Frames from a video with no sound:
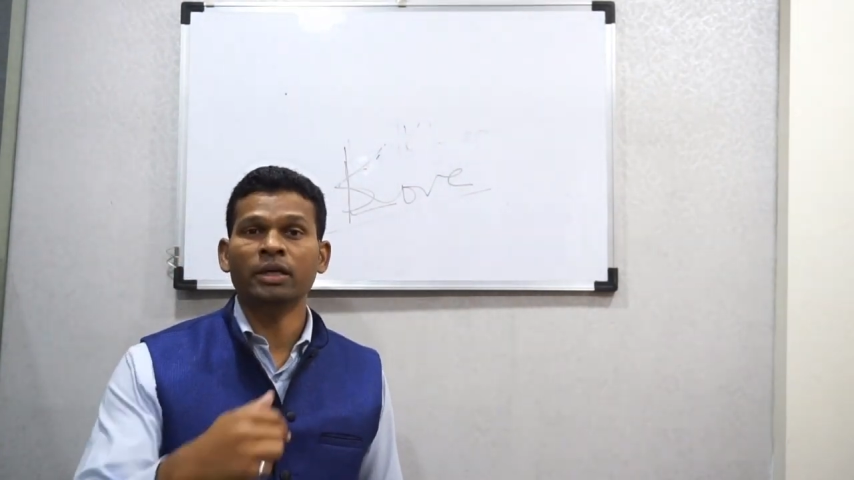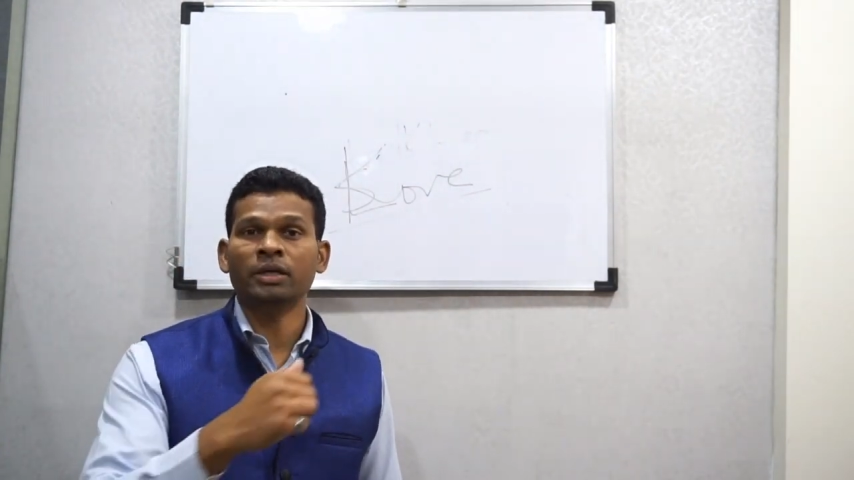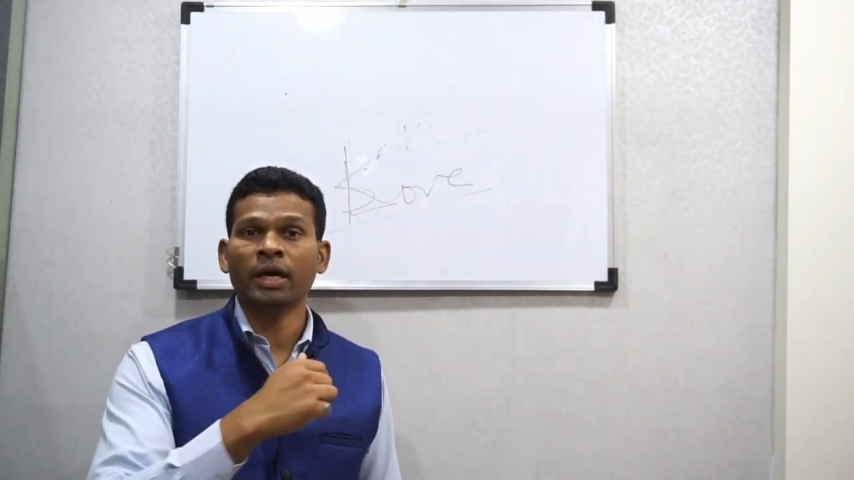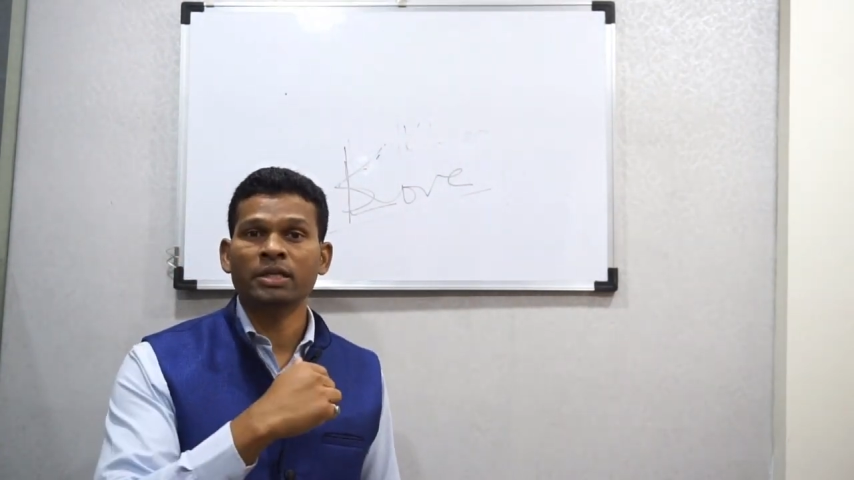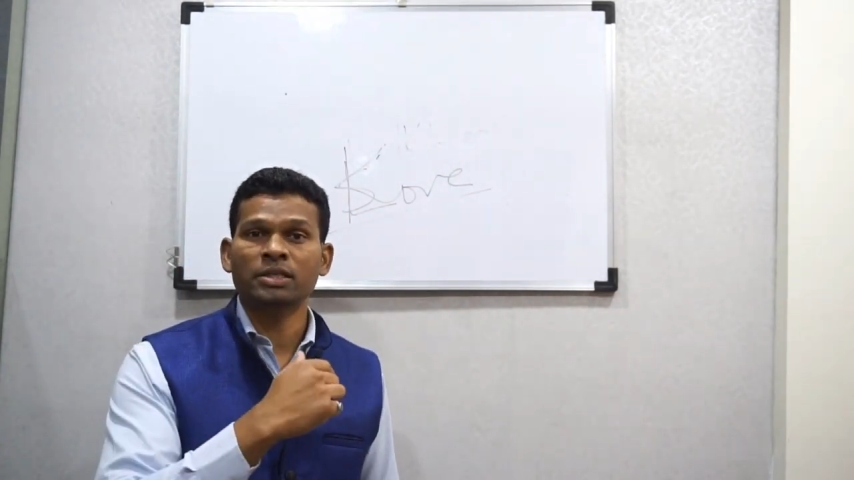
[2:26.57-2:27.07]

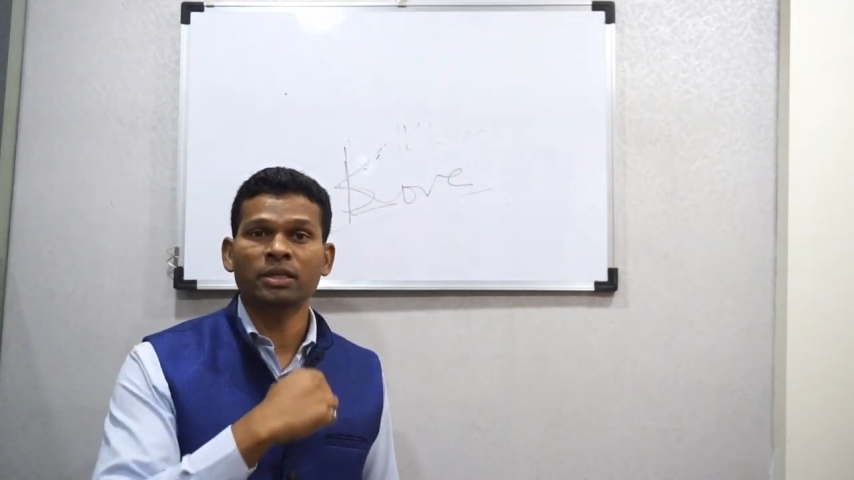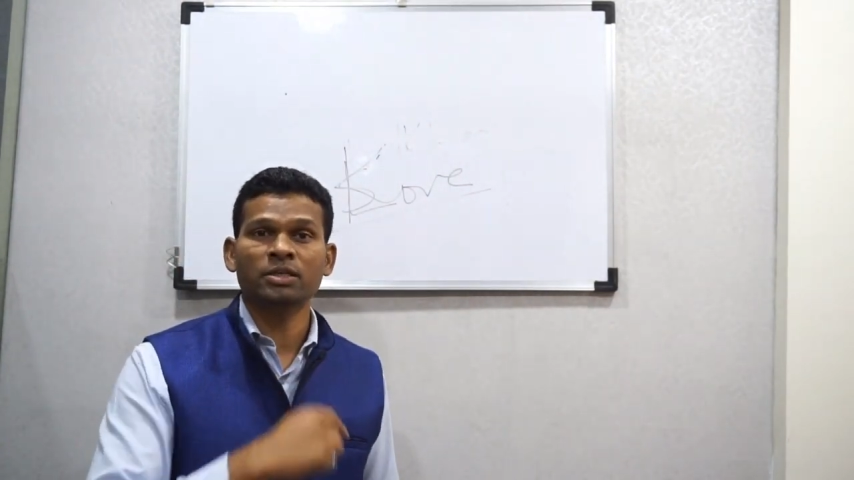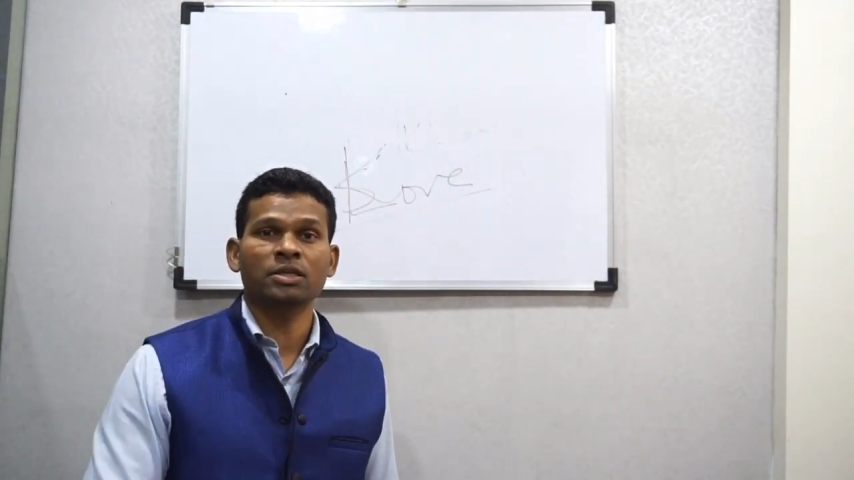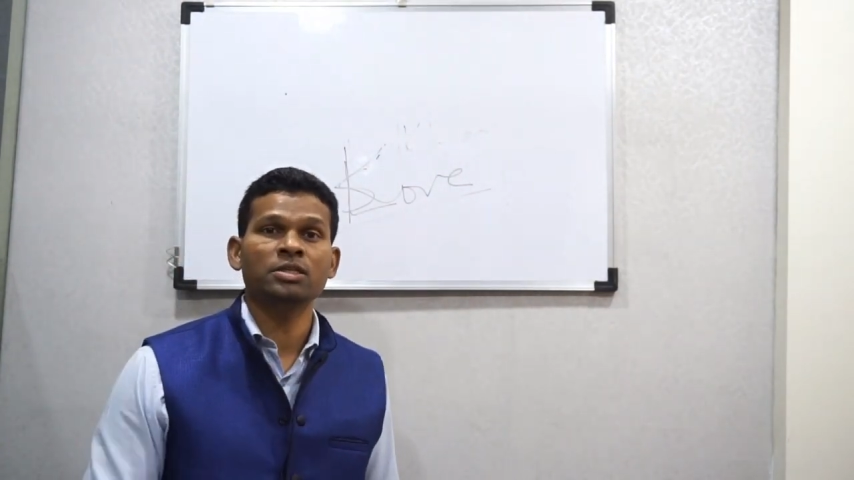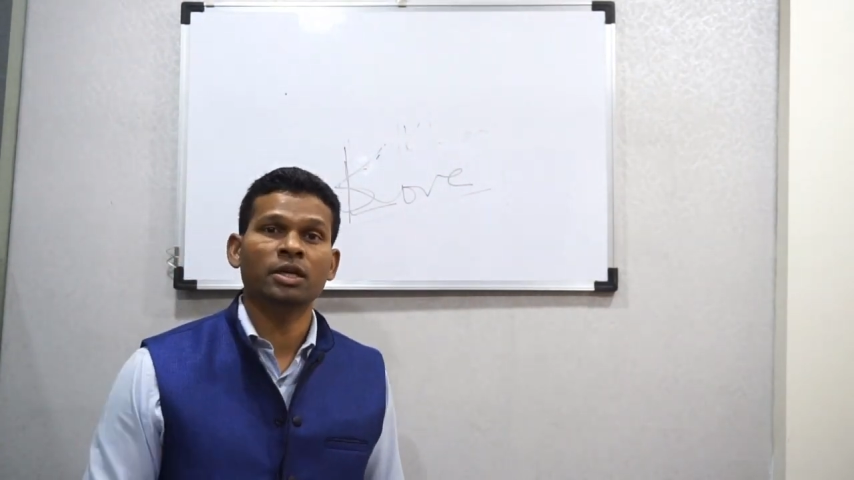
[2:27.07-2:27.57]
the
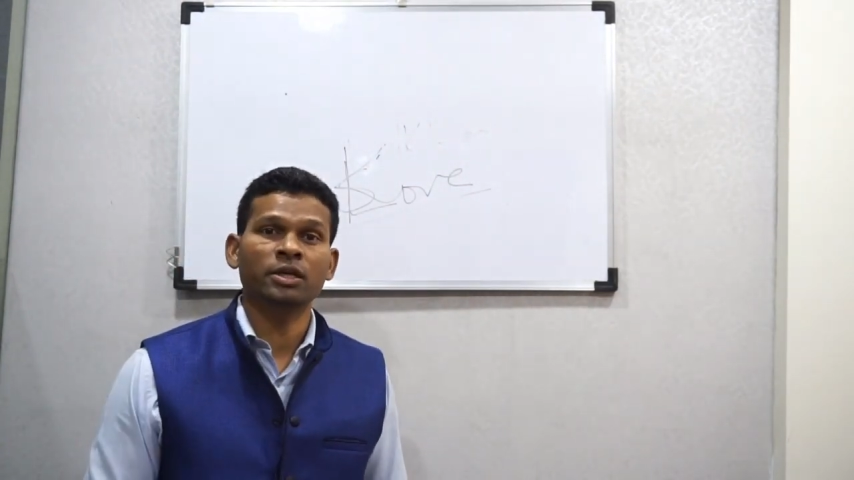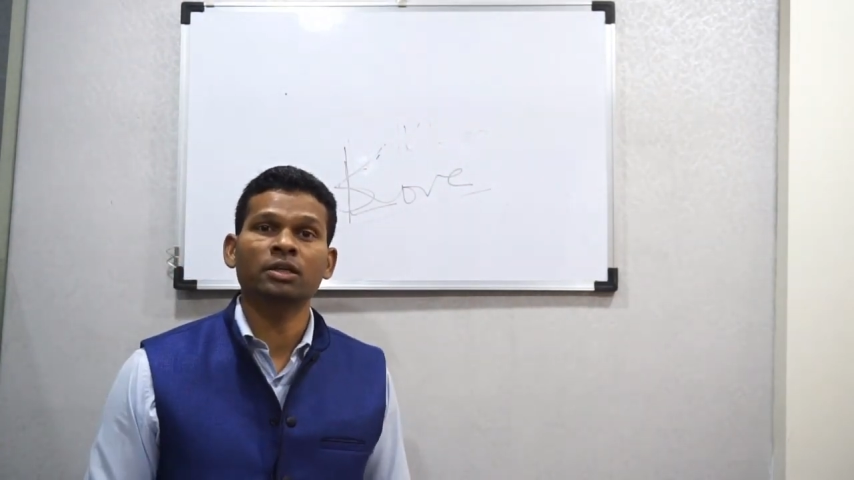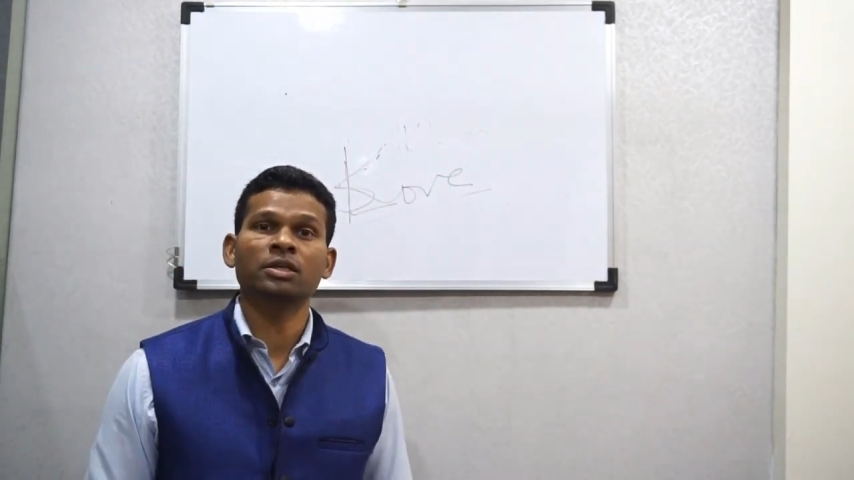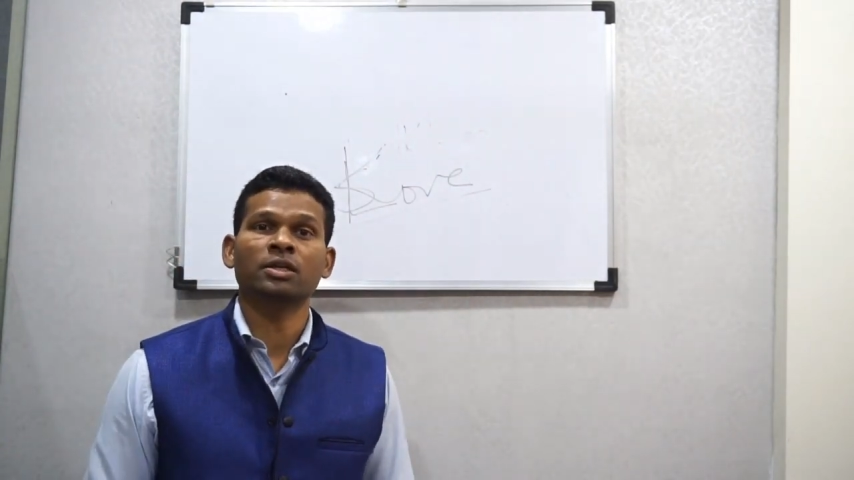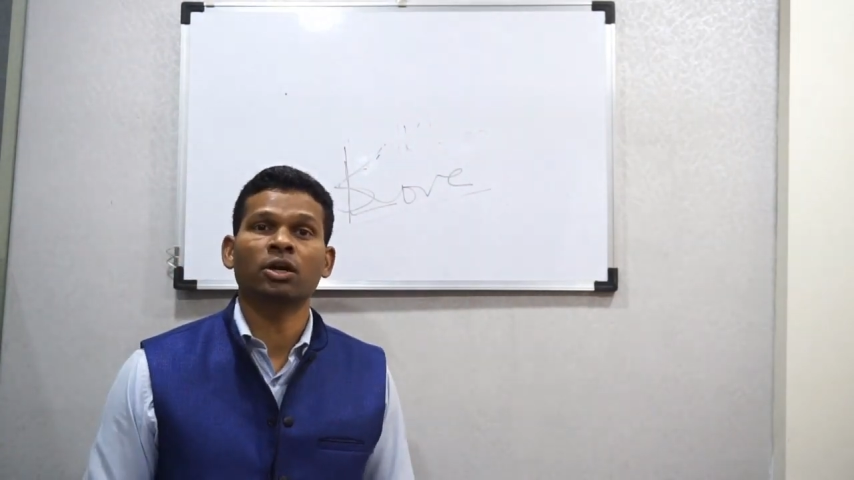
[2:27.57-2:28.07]
entire signature is